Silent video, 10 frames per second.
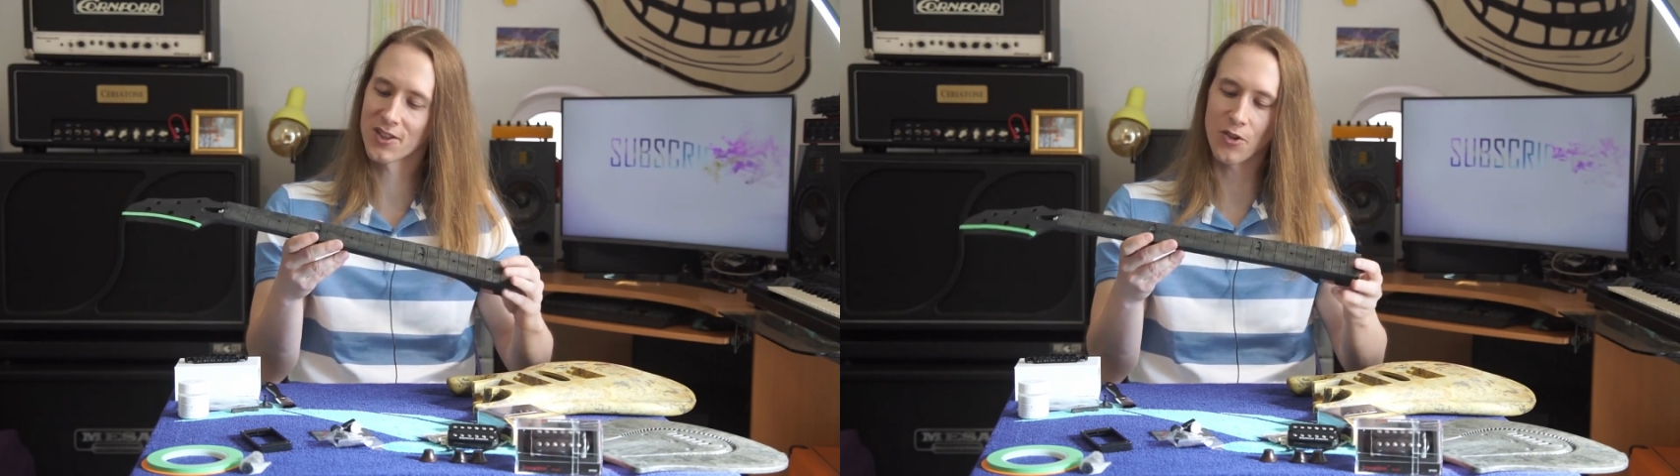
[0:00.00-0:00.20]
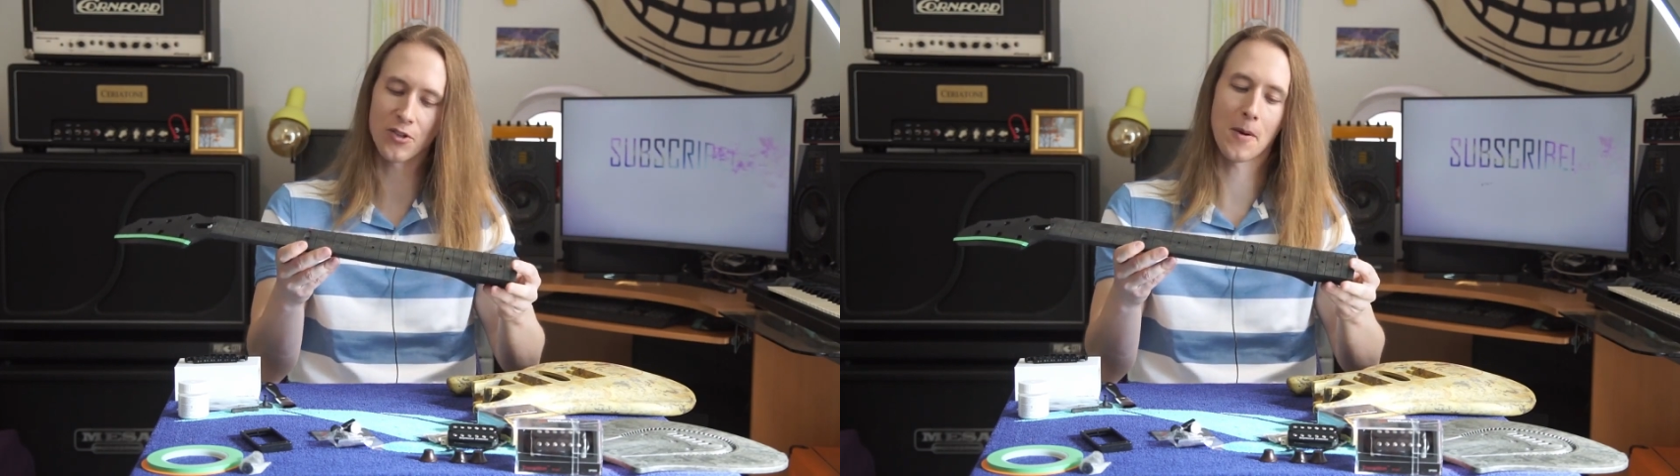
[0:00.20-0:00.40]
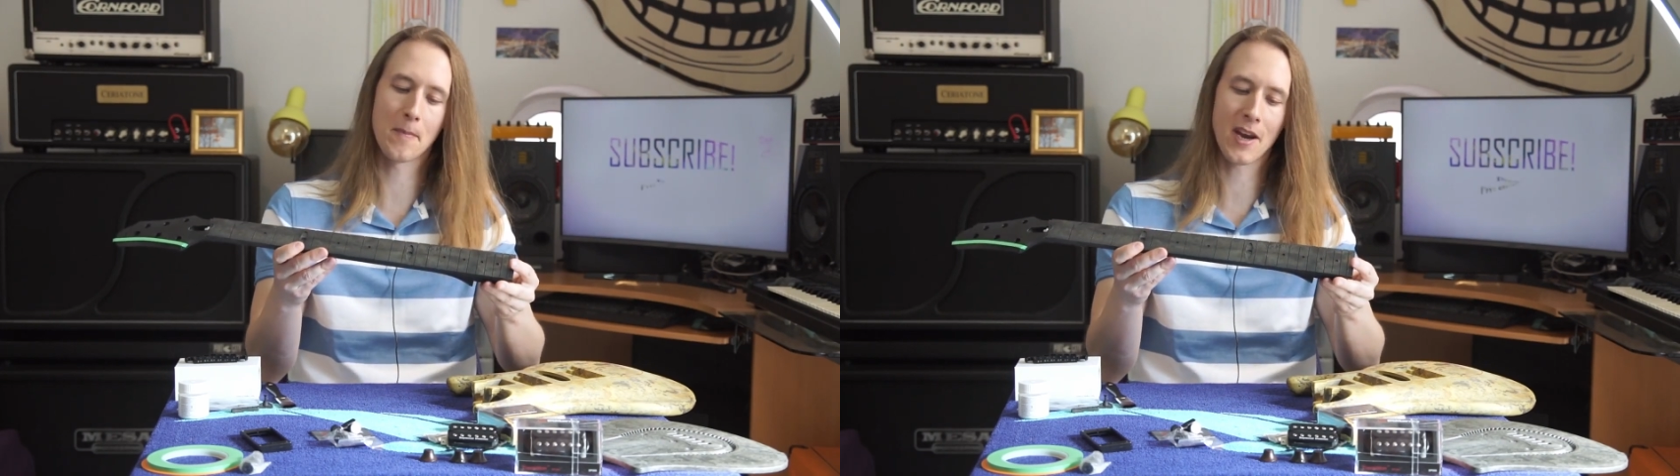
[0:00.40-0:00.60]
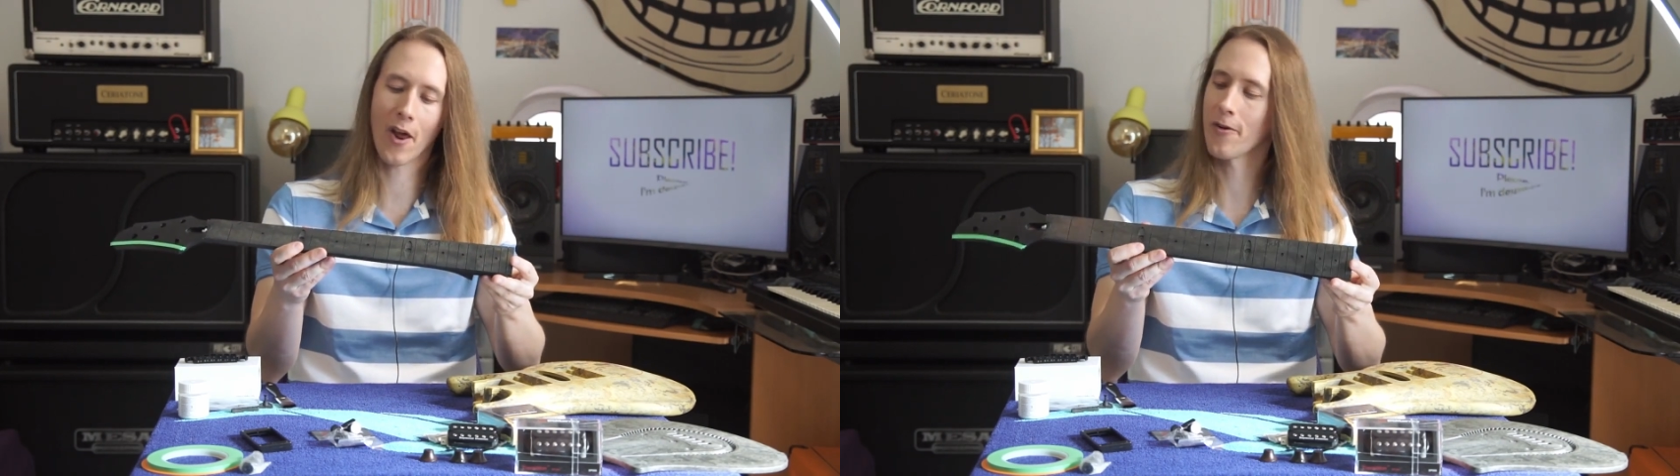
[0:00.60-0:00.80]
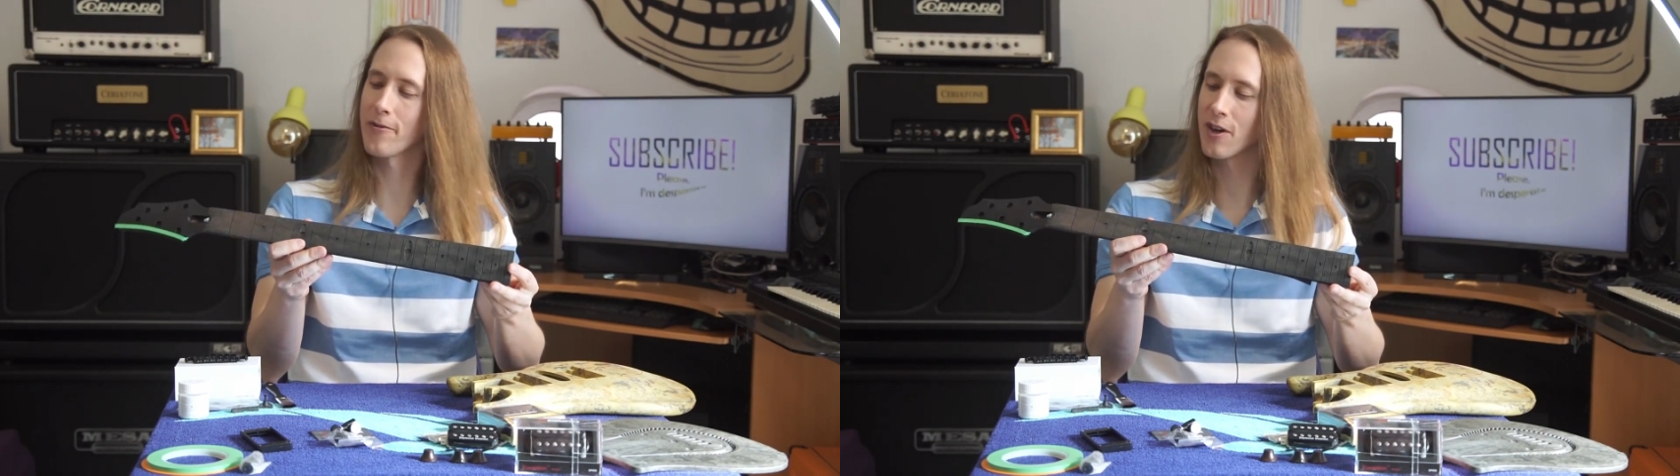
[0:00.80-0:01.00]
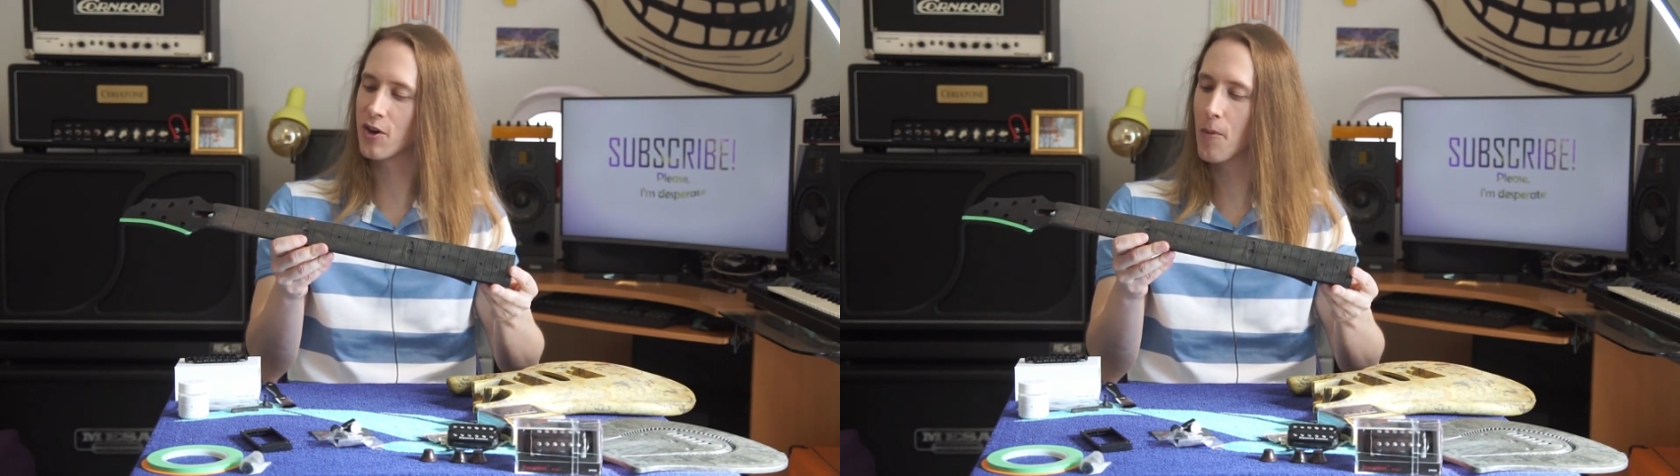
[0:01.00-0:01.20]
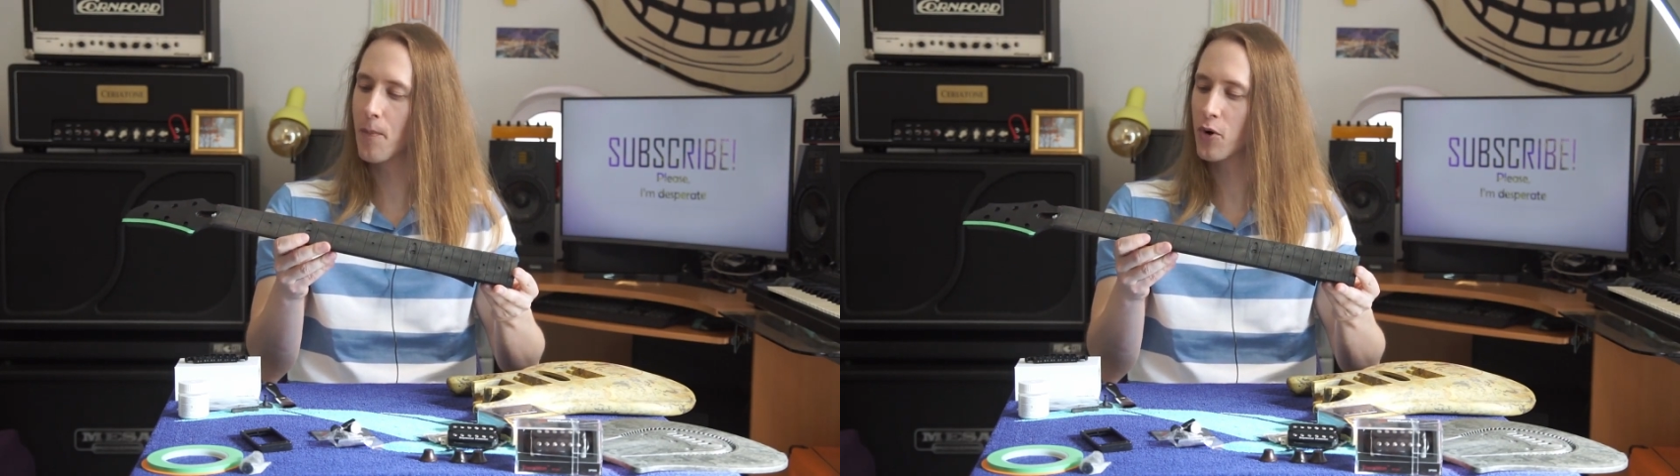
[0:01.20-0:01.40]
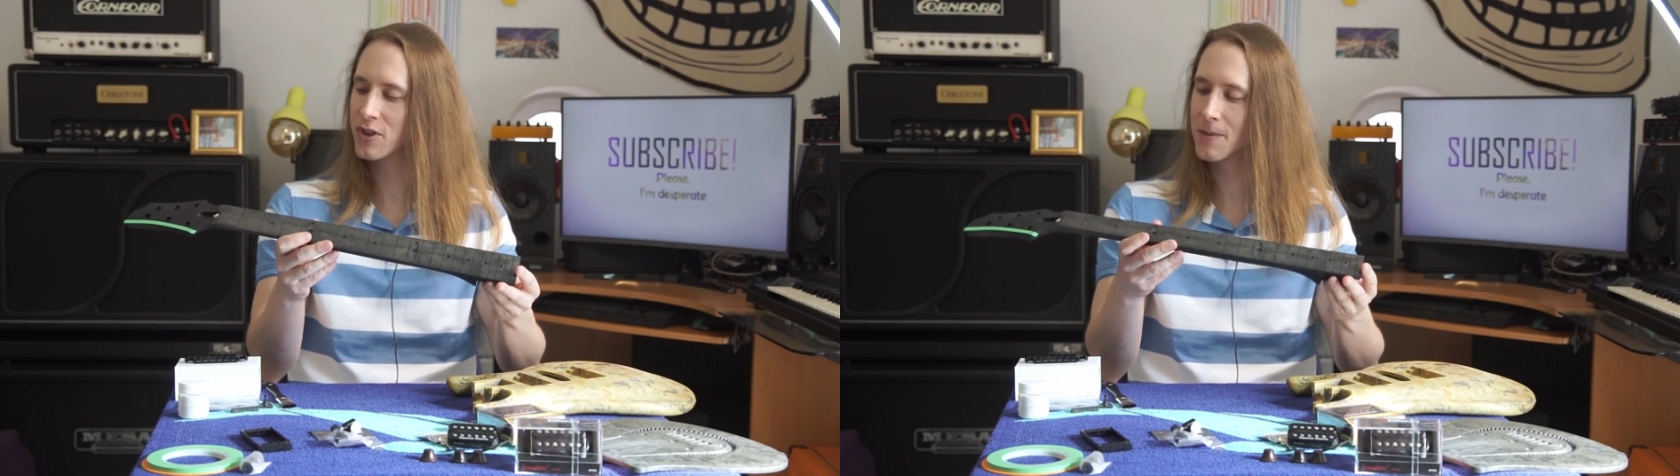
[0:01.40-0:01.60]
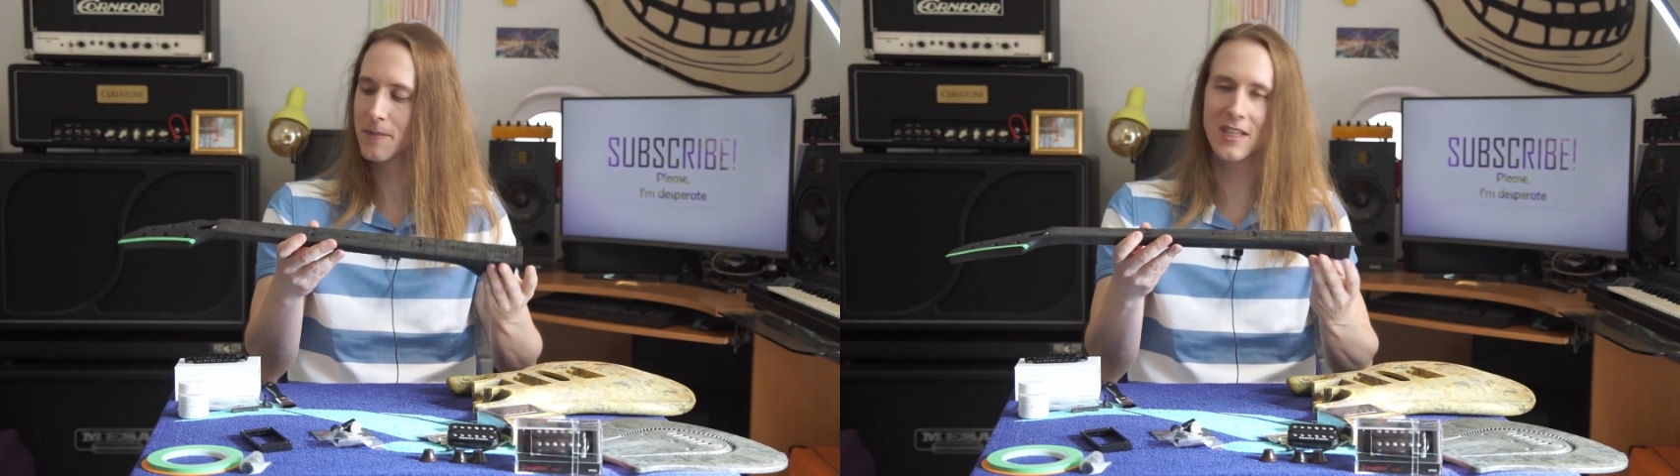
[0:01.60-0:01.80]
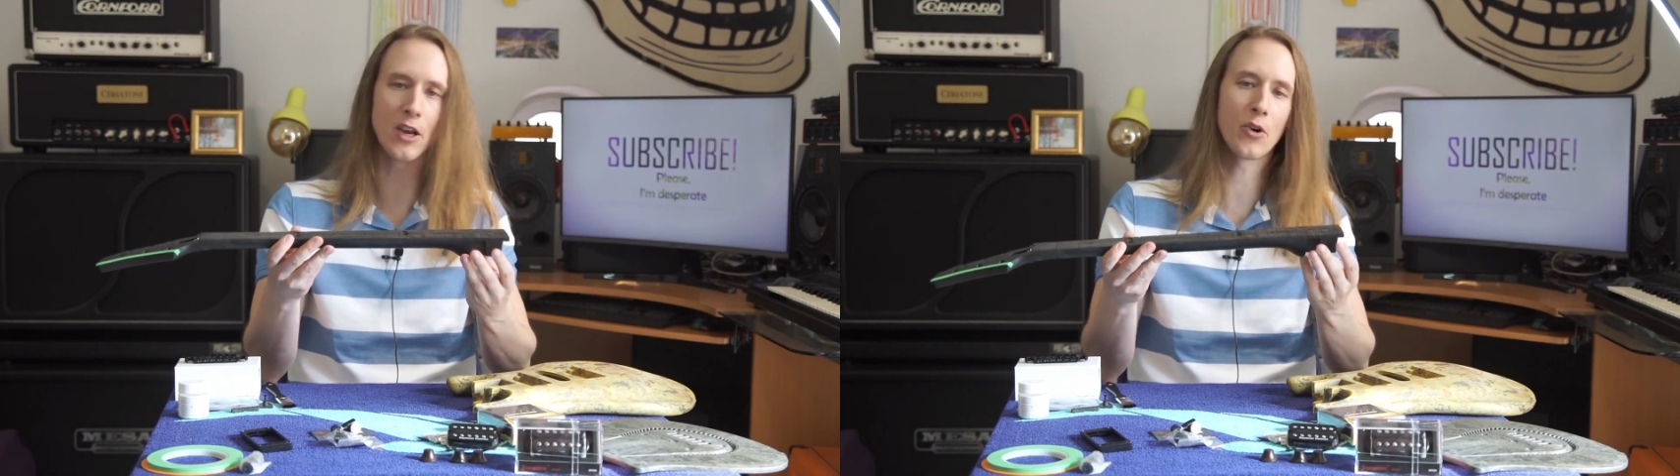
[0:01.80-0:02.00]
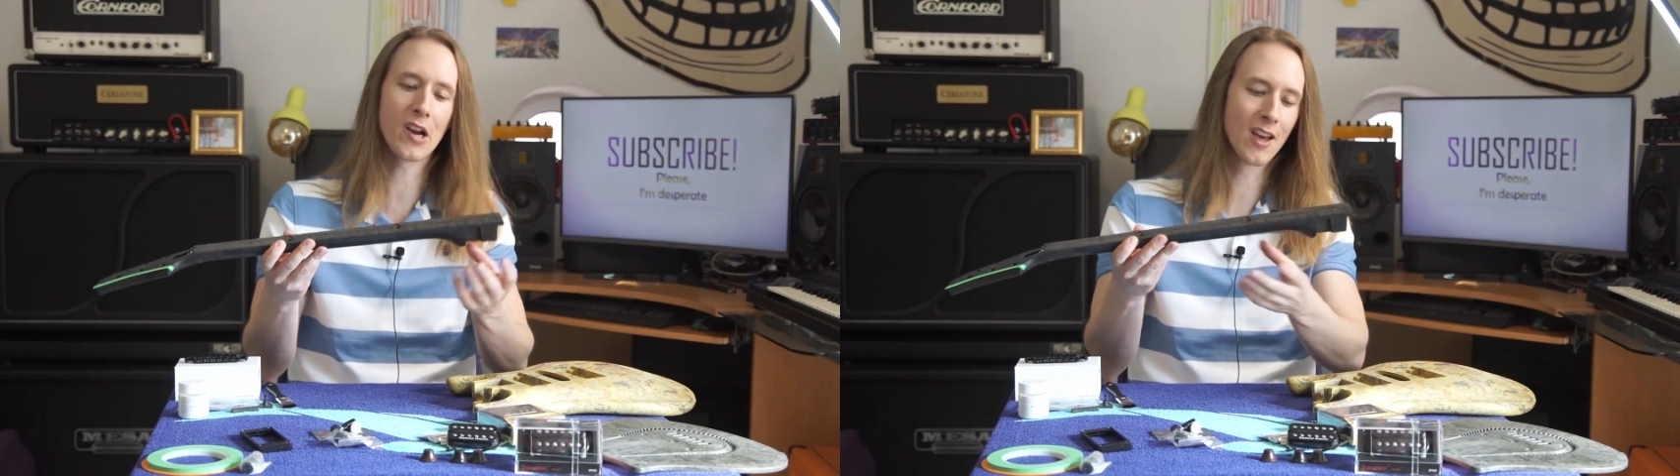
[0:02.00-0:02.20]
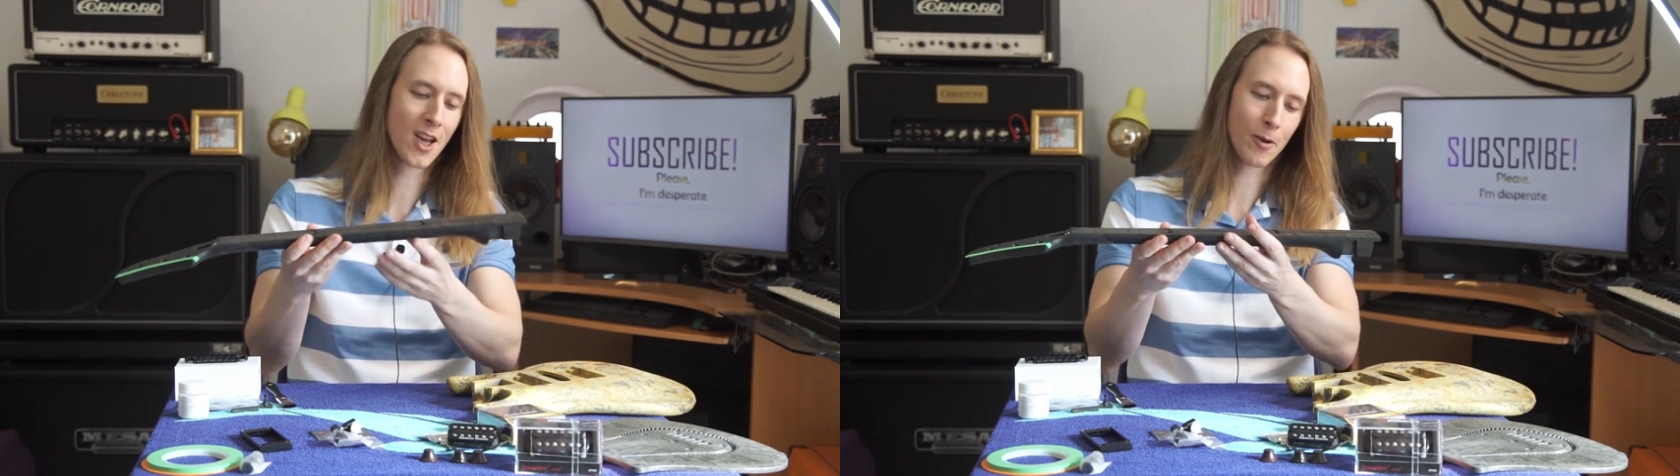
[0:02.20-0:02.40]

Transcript: those are made out of a composite material